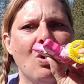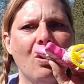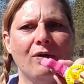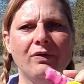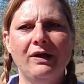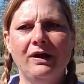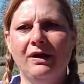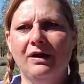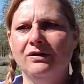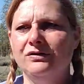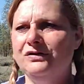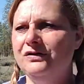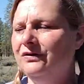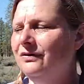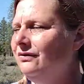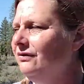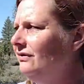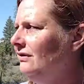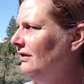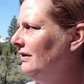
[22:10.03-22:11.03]
They are
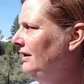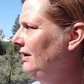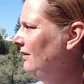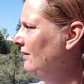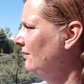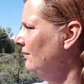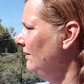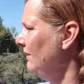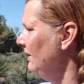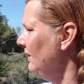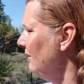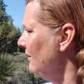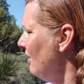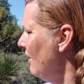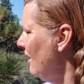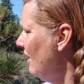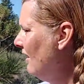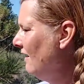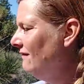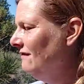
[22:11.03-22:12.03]
totally going
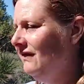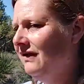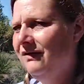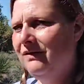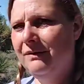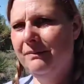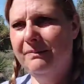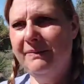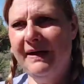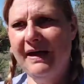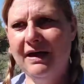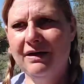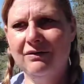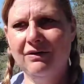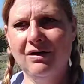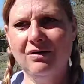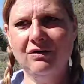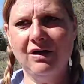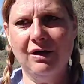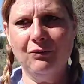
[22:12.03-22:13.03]
off in the
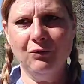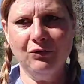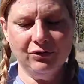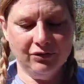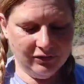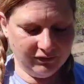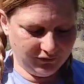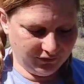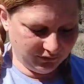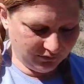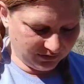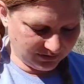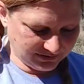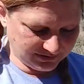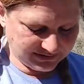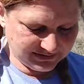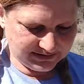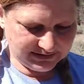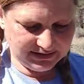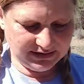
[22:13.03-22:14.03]
background. I wonder if you can
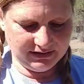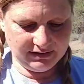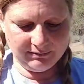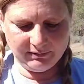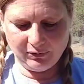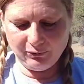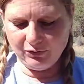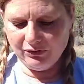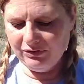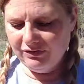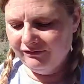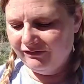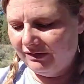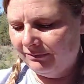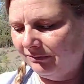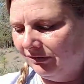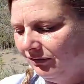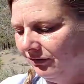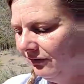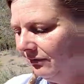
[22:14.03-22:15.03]
see them. I wonder if I
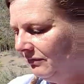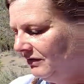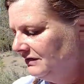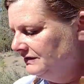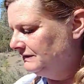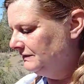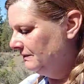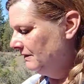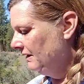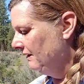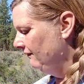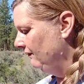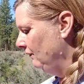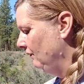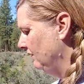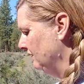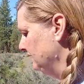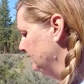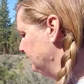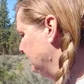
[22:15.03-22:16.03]
blow them this way, if you
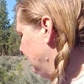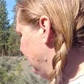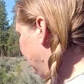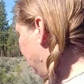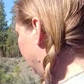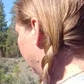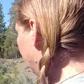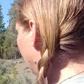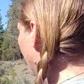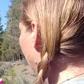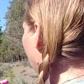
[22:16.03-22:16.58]
can see them.